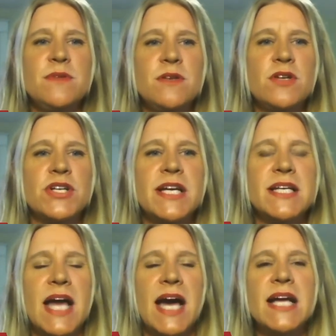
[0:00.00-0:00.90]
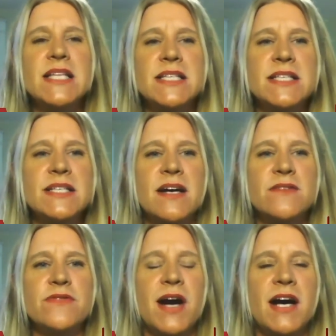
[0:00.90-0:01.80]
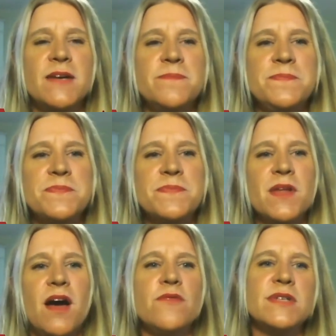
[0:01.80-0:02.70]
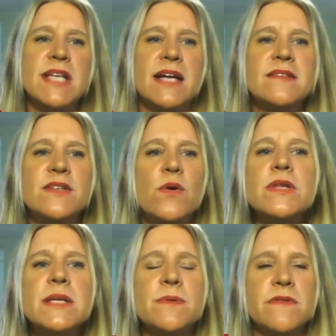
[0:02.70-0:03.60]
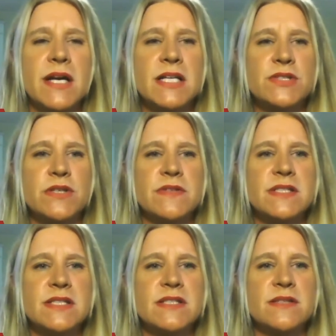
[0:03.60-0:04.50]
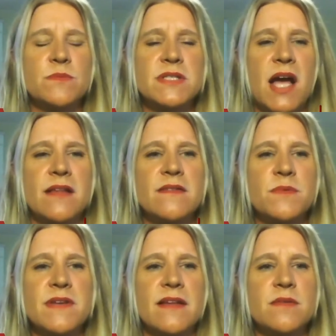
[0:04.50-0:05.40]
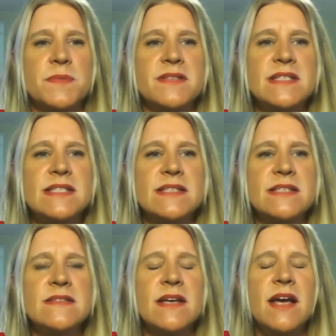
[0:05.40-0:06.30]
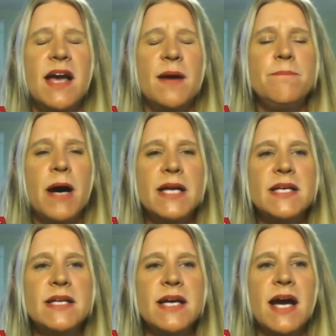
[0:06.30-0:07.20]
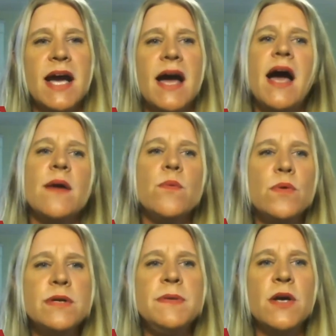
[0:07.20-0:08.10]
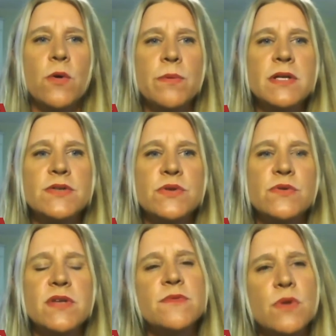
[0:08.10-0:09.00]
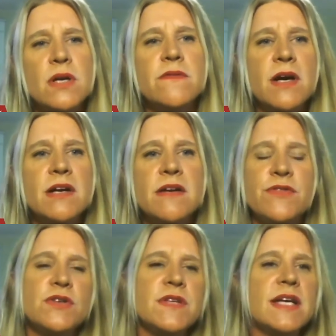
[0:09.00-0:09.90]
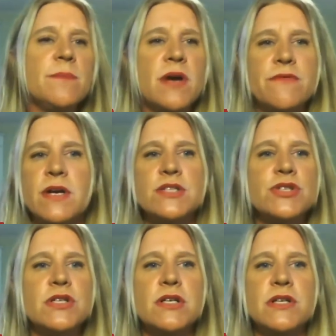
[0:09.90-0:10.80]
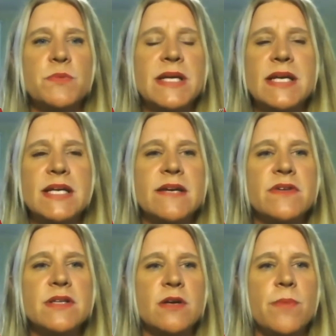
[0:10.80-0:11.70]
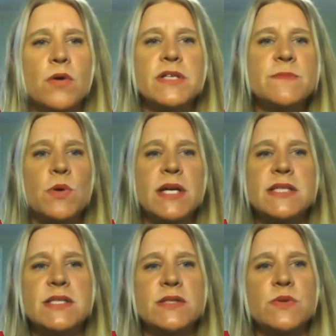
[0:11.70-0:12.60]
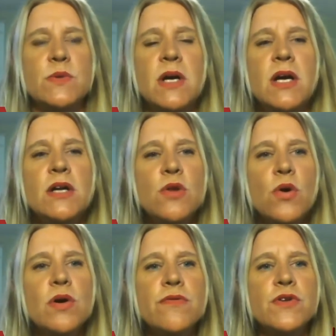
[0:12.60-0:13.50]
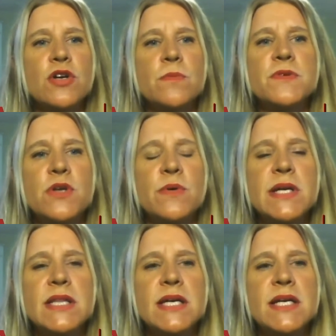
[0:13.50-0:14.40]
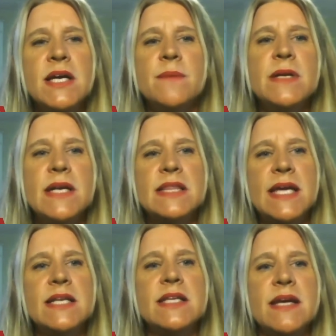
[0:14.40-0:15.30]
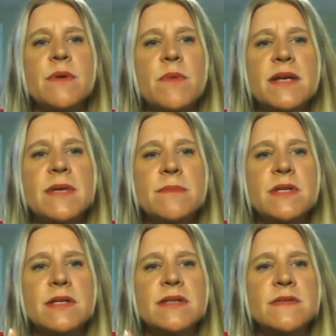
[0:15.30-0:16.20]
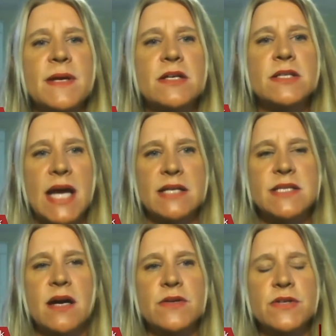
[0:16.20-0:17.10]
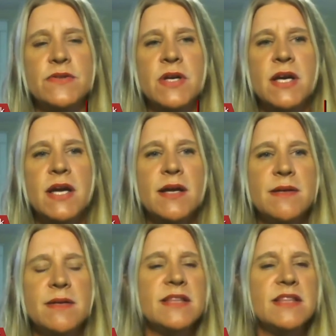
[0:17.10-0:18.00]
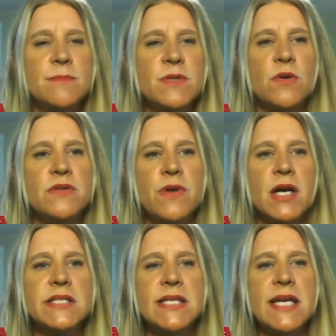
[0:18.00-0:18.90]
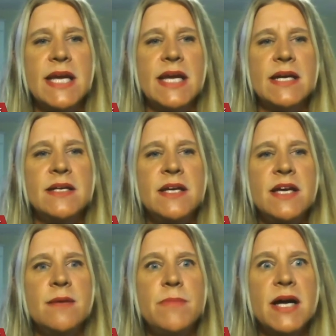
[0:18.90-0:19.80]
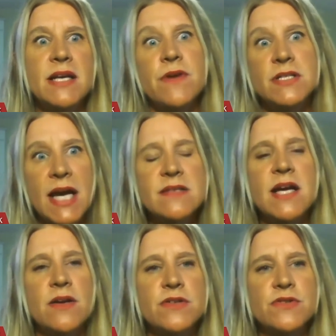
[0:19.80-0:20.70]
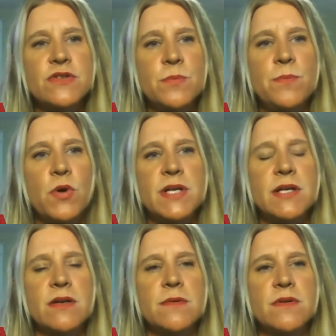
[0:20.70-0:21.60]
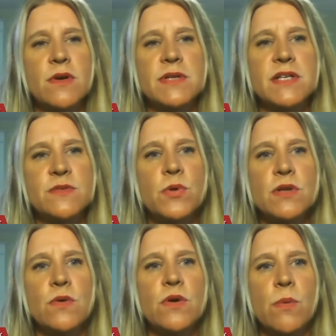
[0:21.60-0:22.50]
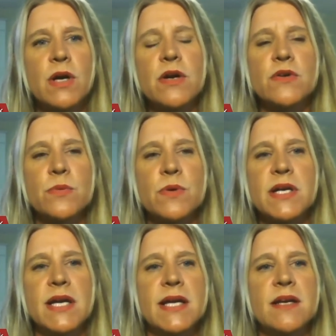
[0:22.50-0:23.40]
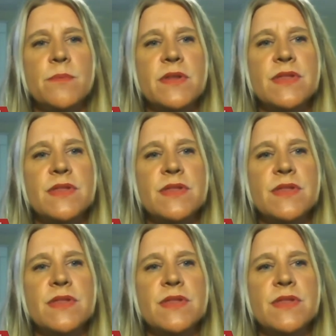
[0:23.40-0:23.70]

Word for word: create an island of um, of Wisconsin only providing services in Wisconsin, Wisconsin businesses, but I would be open to some sort of a if there's like a preferential or we can give a little bonus points to local firms, knowing that I mean at the end of the day we want to be able to spend our tax dollars and get them to go as far as they can. But if our tax dollars are supporting to going to support local workers, we're going to end up with